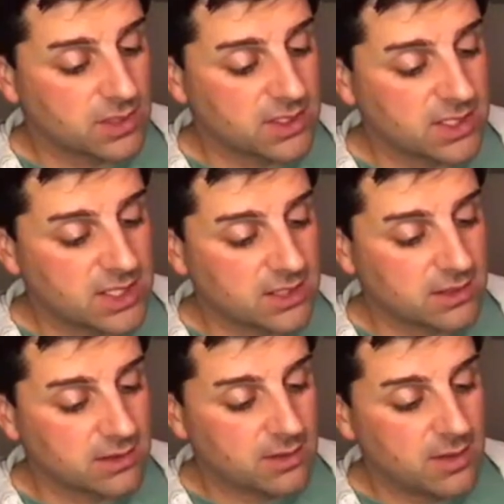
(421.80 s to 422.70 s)
Indeed,
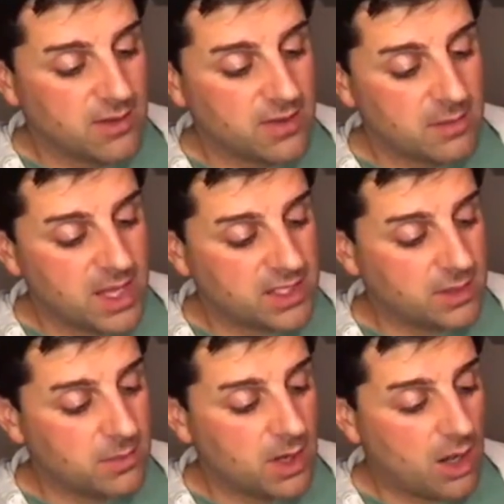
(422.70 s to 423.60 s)
they make
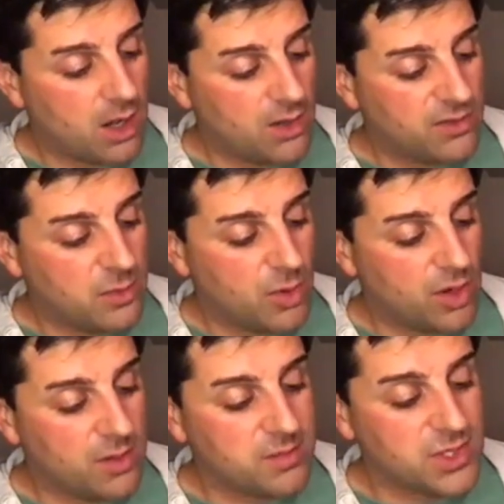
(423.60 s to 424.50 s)
him all the
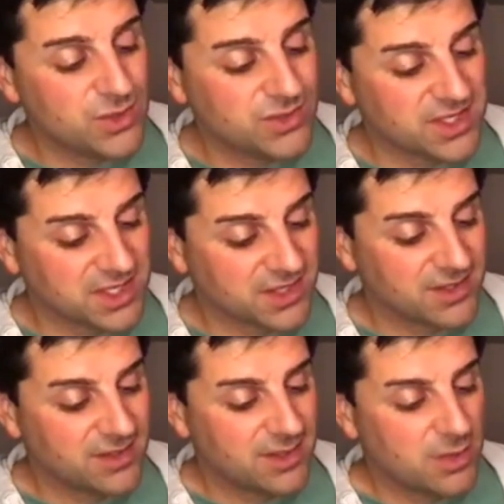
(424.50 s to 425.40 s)
more amusing
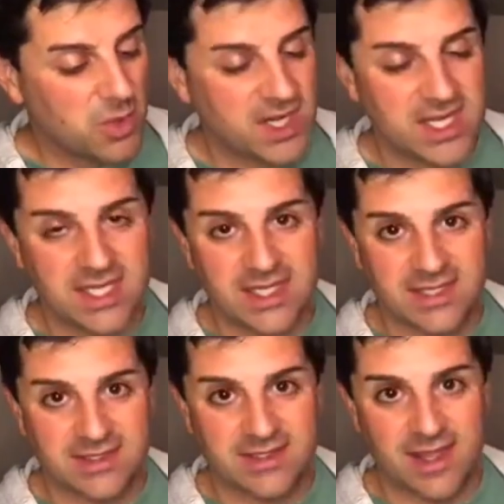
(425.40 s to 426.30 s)
when he
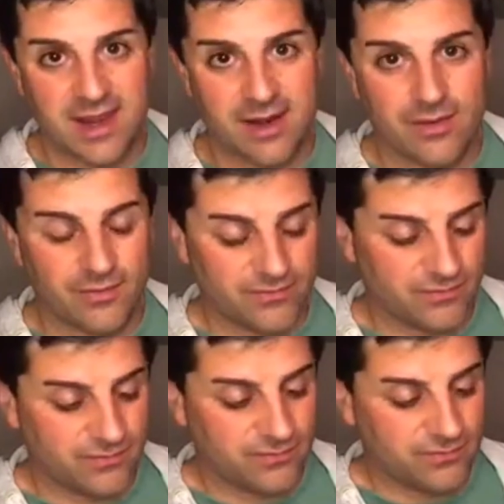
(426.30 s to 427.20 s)
gets there.
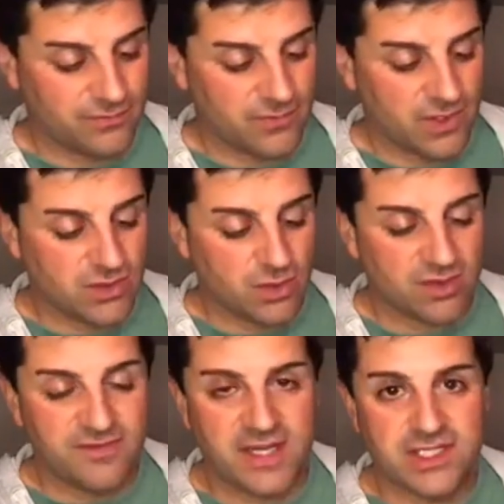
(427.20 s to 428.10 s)
Your
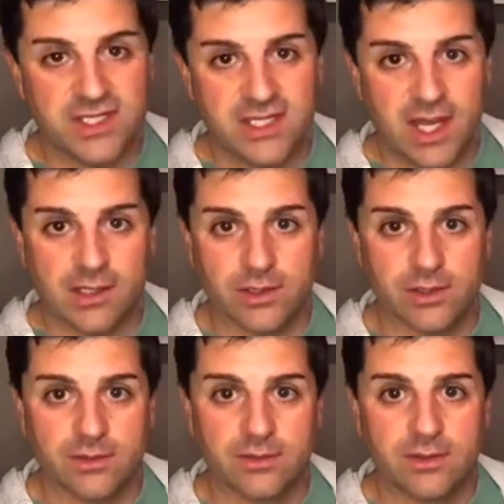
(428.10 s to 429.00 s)
affectionate
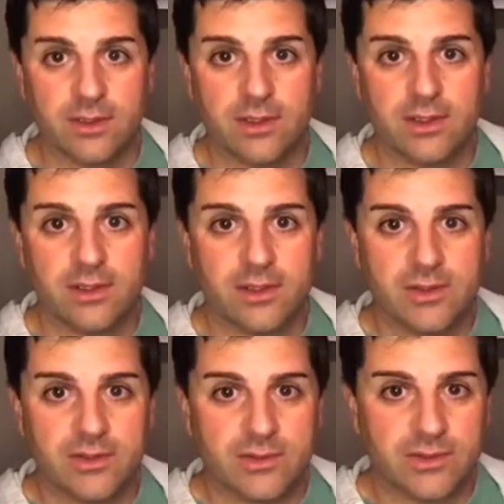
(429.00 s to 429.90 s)
uncle,
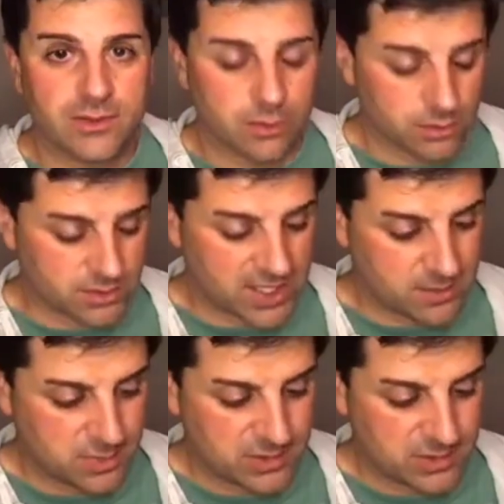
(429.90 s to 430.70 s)
Screwtape.